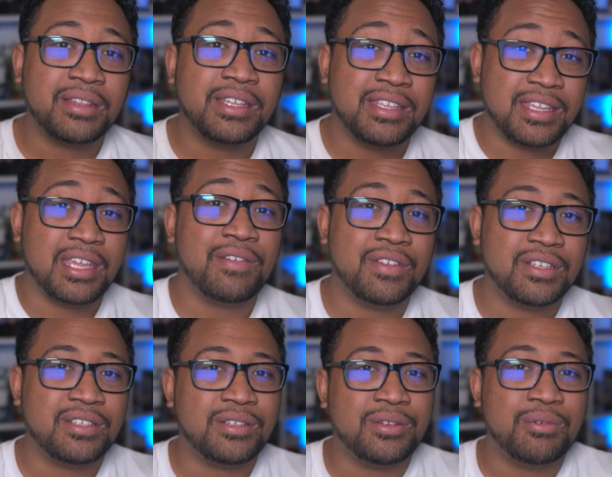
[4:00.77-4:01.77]
given
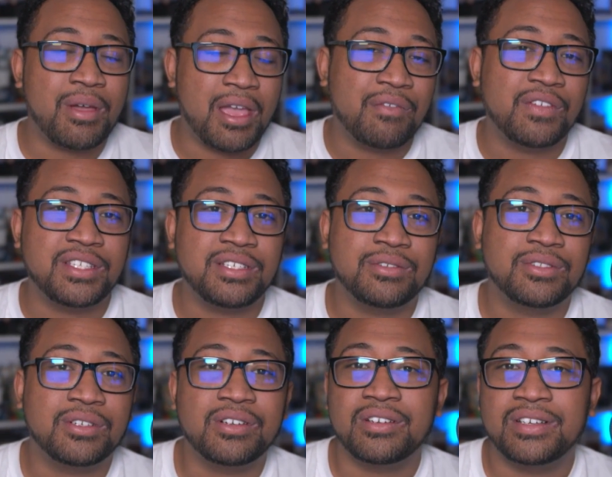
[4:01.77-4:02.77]
to you every single
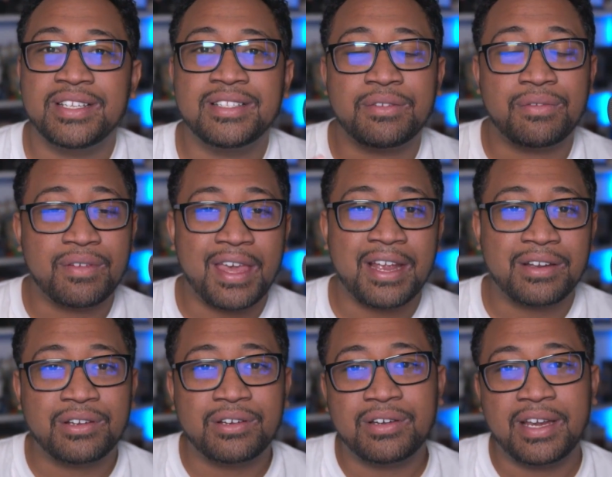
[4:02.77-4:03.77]
turn. It is a
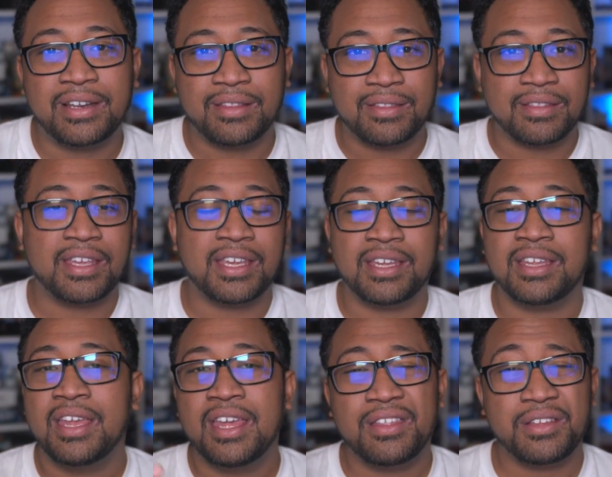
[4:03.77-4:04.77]
factor and a
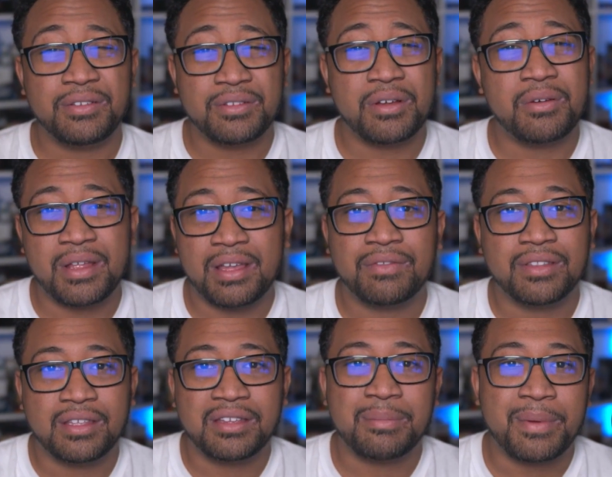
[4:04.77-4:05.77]
thing you don't have to
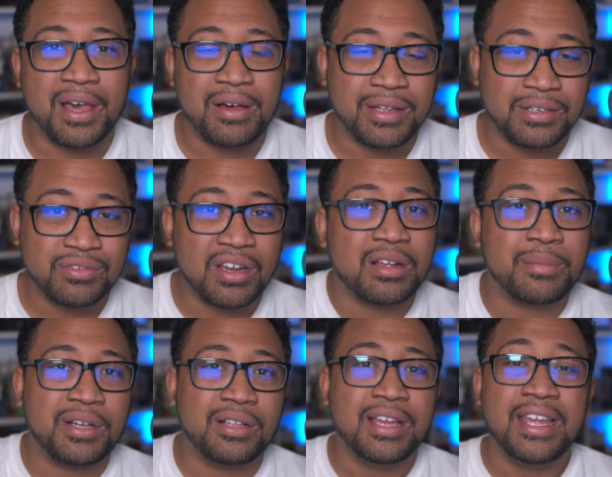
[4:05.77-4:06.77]
think about. In Dragon
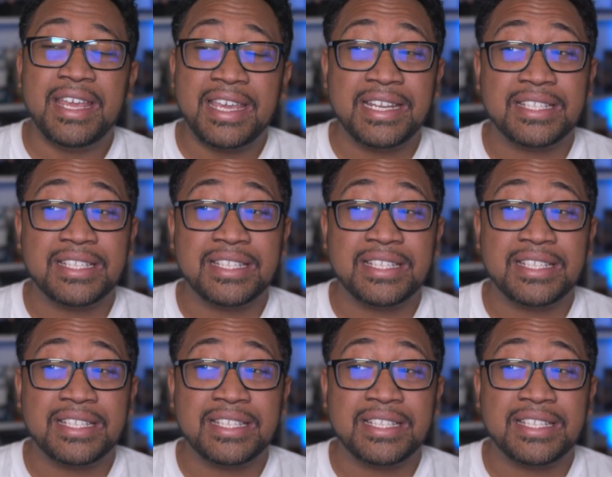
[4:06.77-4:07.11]
Ball, it is